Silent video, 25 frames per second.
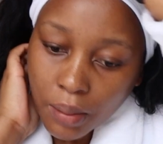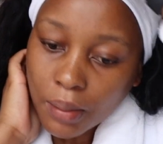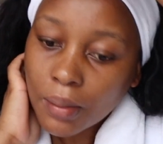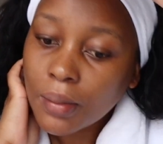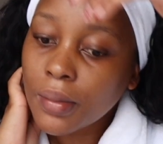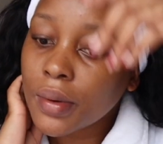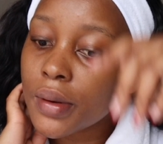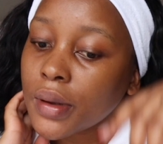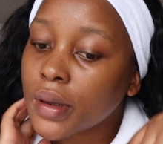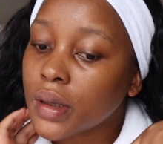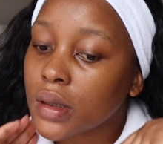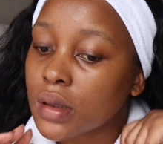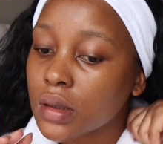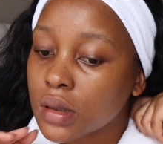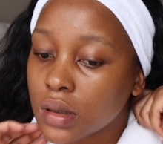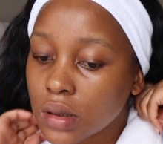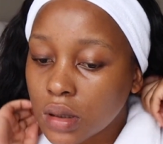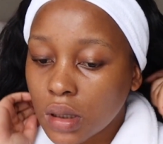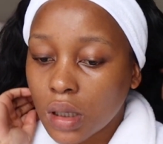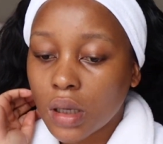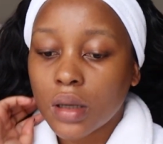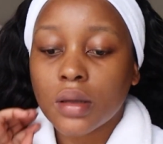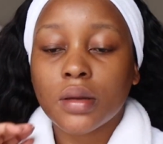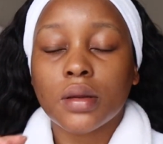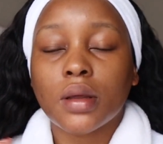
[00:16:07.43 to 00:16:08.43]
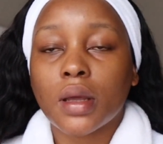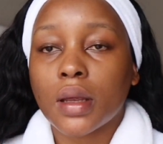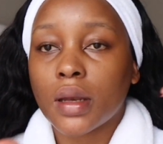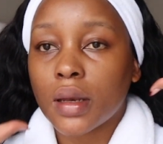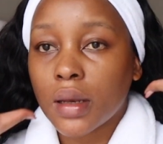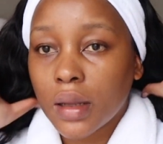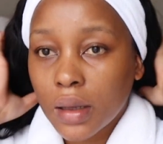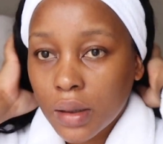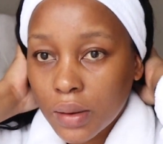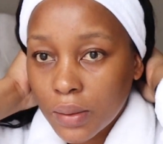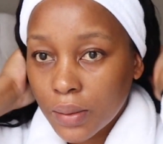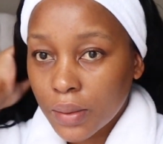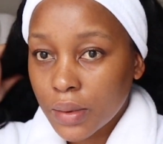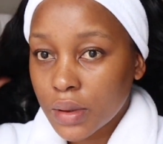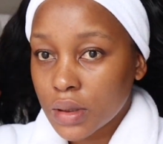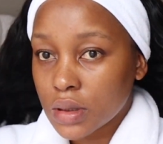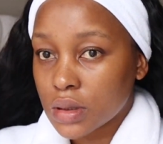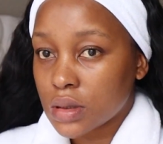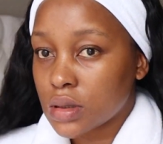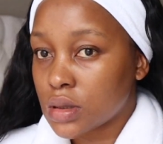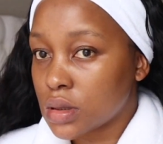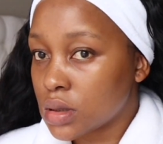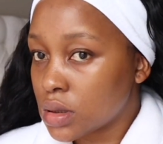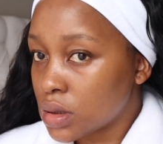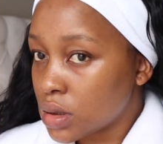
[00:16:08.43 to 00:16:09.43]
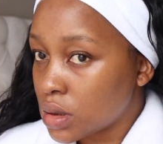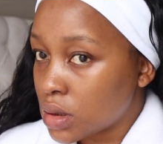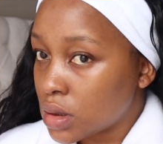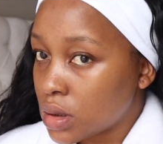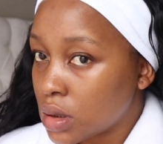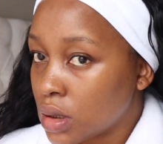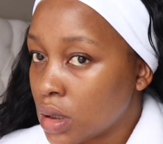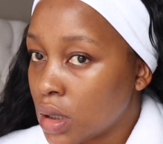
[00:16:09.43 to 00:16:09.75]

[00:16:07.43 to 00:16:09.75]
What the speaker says: But yeah, I like what it's...